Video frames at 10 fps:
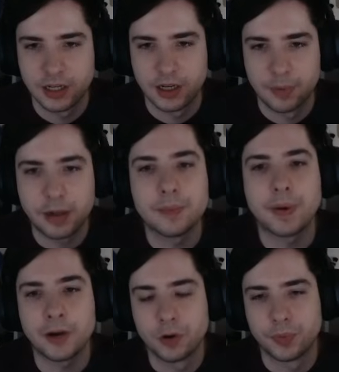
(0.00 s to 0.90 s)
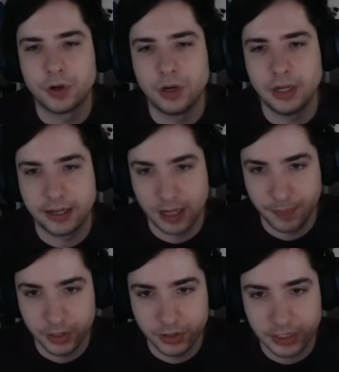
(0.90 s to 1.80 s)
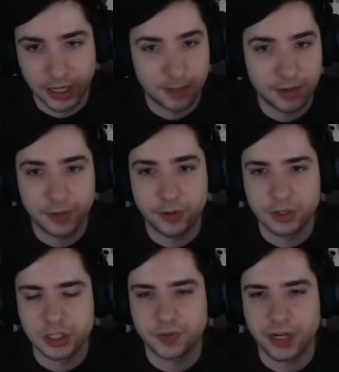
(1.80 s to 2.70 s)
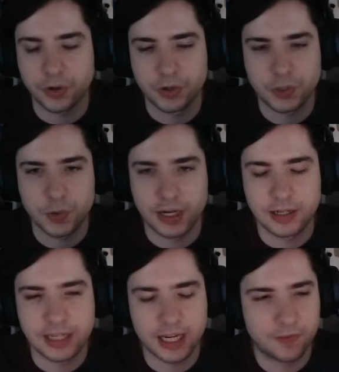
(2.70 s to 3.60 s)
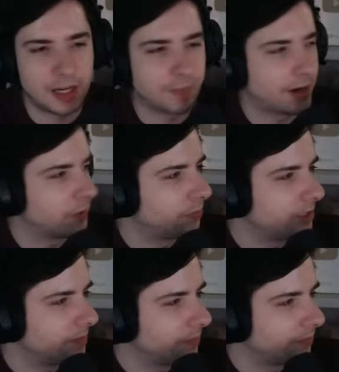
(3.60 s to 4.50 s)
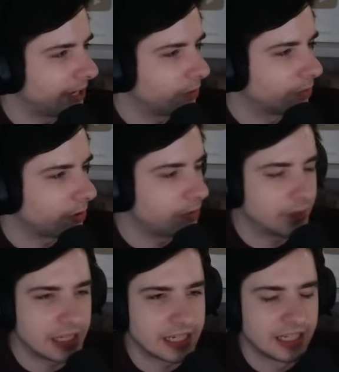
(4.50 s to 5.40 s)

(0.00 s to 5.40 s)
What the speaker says: But in Pyro Ball, it can be good. And I'm definitely going to try also an Attack Weight Pyro Ball build.